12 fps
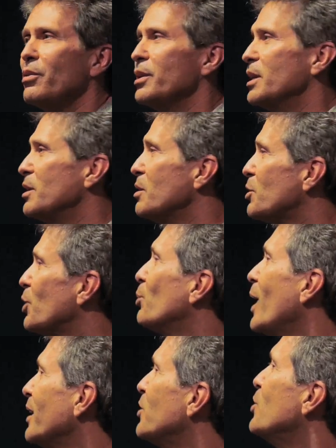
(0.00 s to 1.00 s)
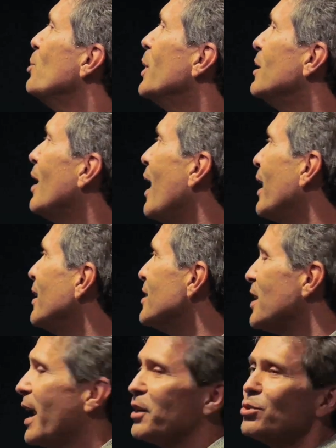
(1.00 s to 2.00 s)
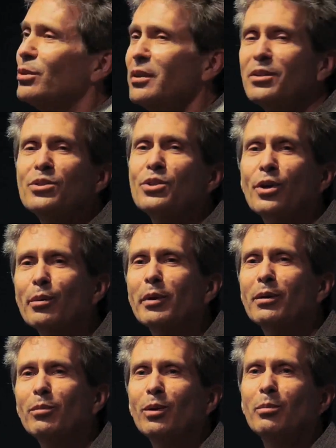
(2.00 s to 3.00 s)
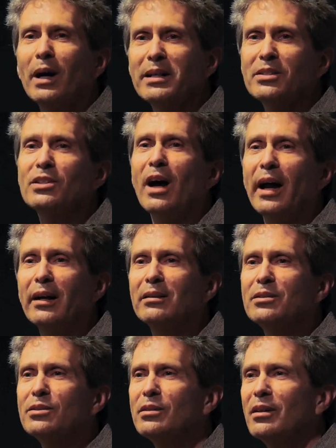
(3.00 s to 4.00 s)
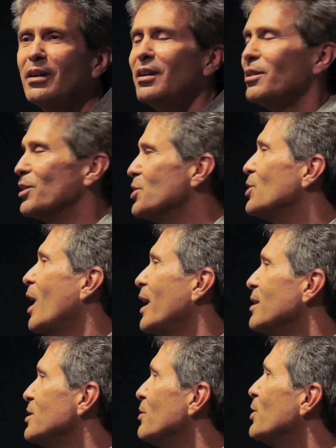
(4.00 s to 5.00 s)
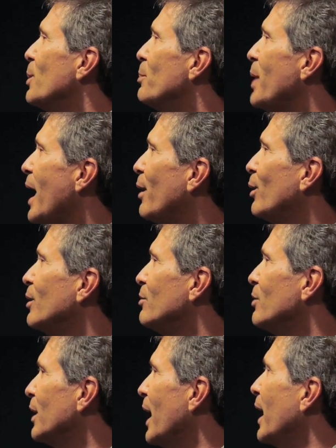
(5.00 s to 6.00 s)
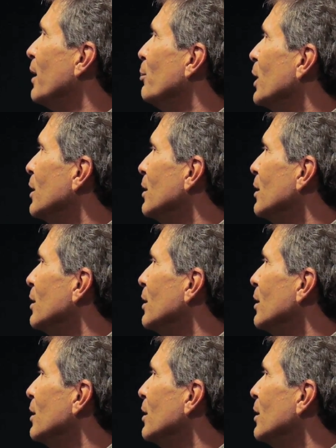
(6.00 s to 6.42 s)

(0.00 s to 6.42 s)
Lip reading: the correct human diet is actually determinable by science, the science of comparative anatomy.